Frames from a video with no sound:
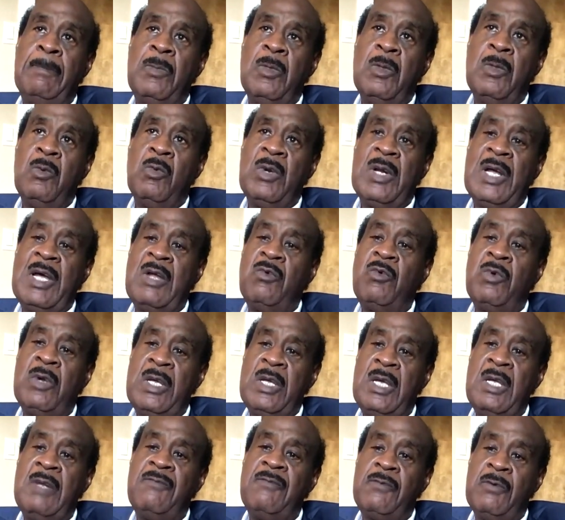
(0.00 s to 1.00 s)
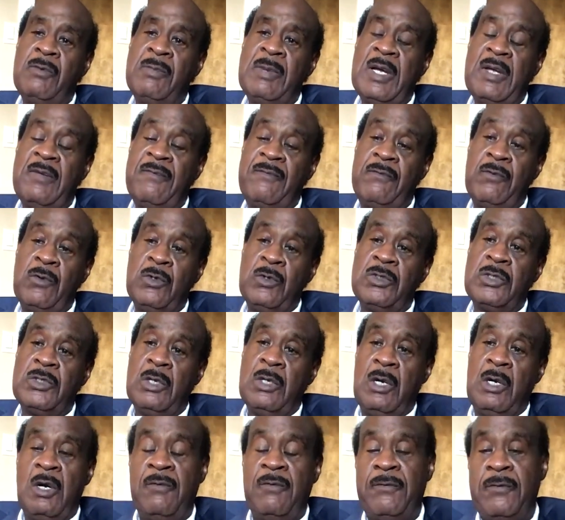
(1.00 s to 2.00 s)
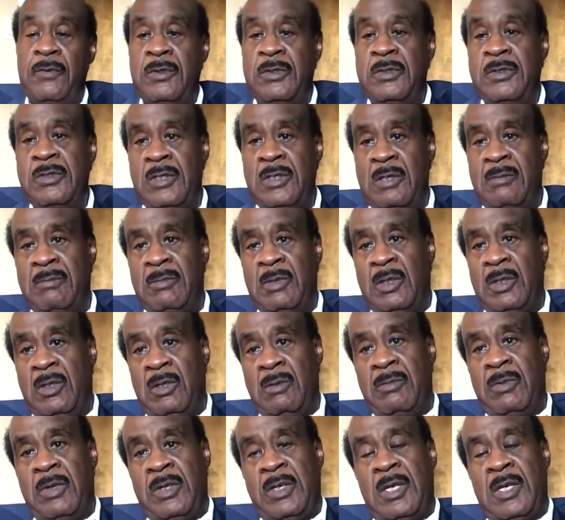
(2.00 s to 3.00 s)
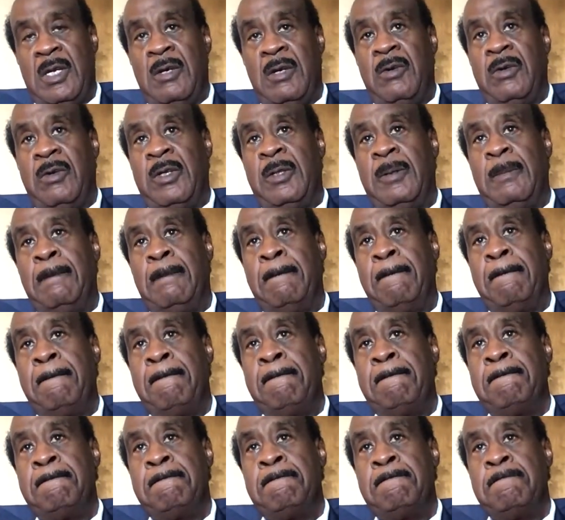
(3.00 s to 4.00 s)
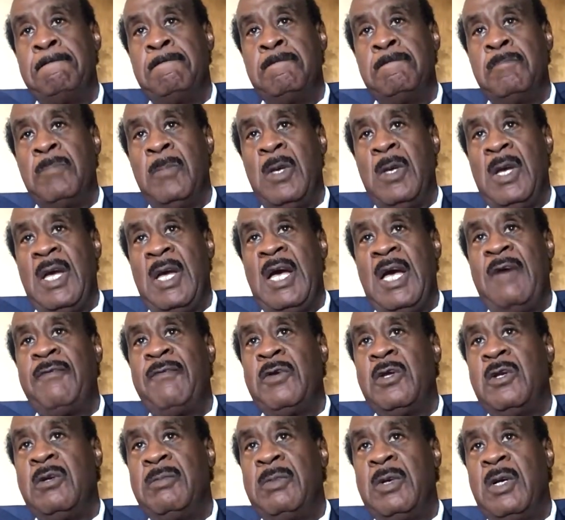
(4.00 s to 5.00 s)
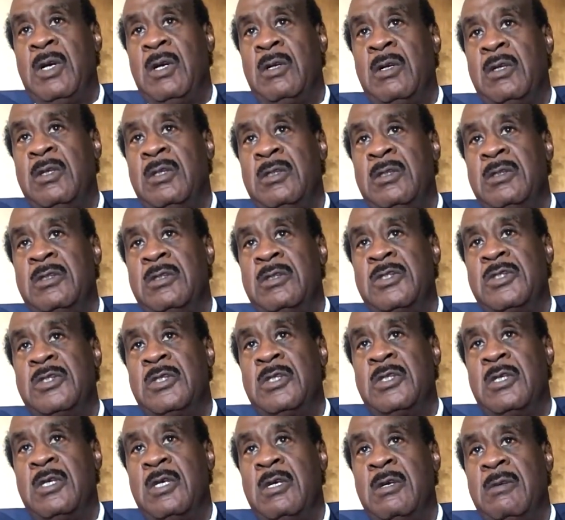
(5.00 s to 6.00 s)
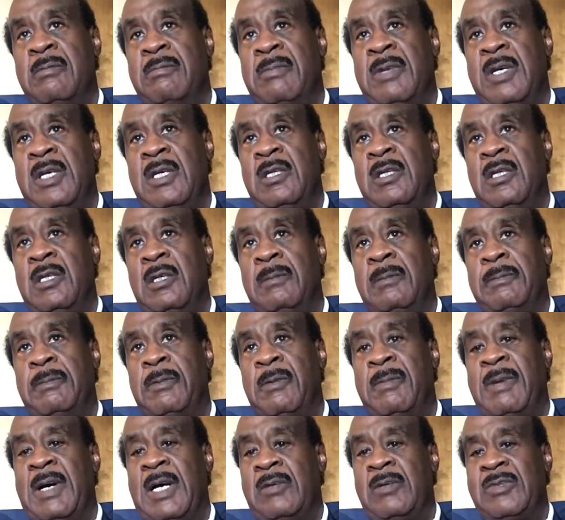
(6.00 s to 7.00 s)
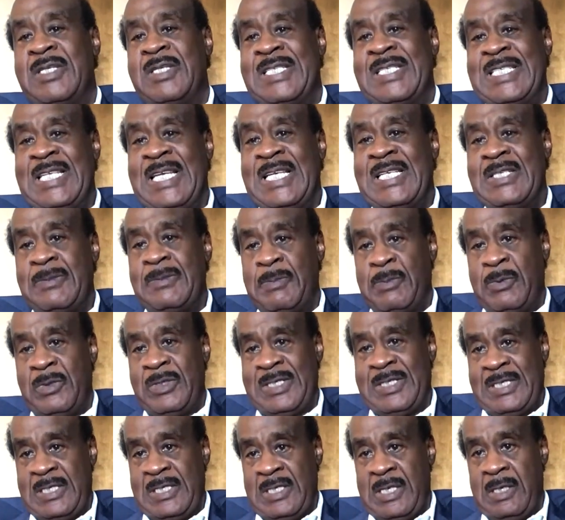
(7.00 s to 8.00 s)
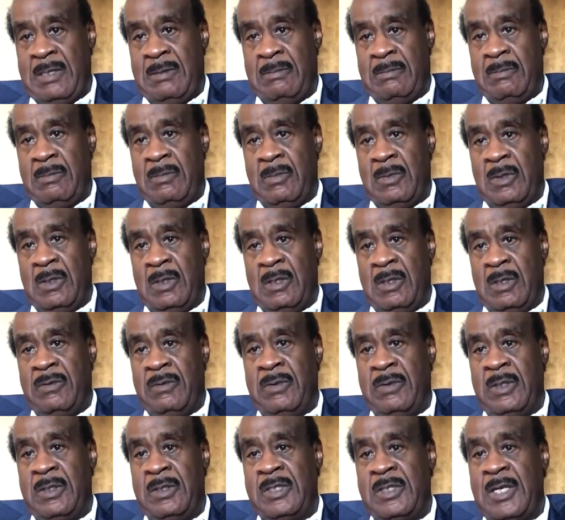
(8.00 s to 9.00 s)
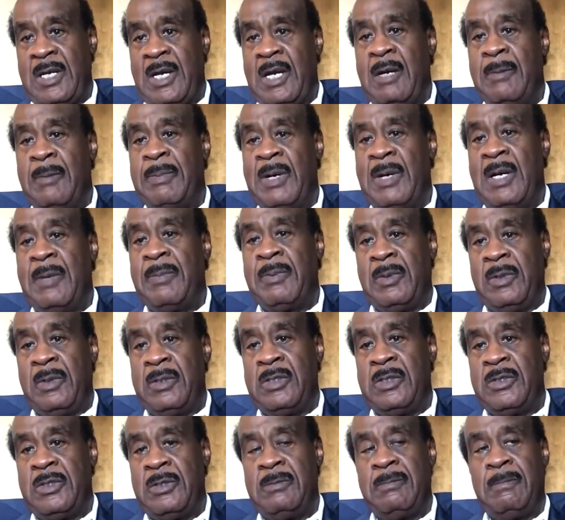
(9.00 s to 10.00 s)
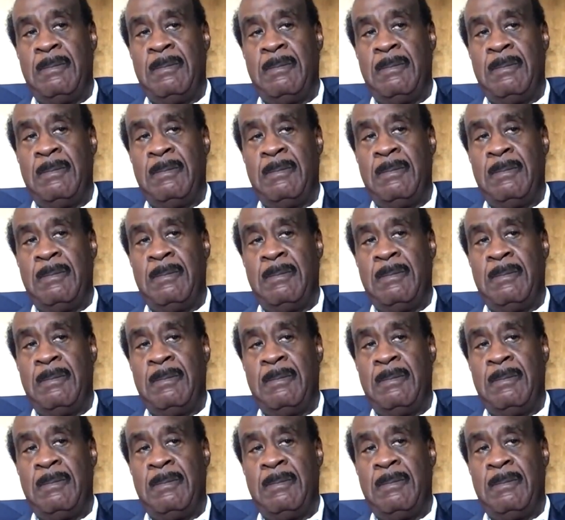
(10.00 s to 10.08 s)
when I ran for my first office in Montgomery County, African Americans made up about 6% of the entire population.